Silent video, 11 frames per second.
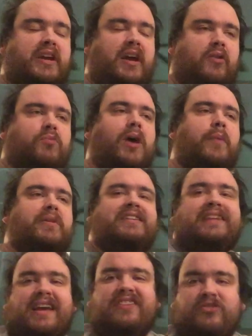Robin
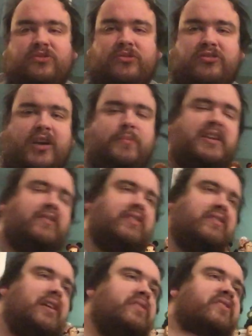De Jesus, I believe his
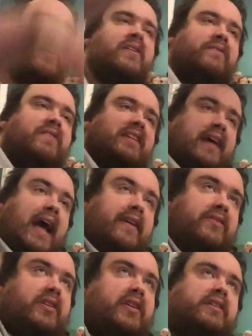name is.
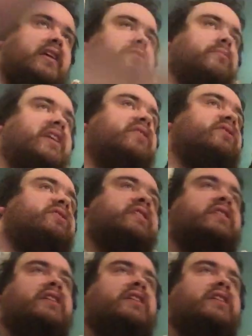Fantastic as Michael.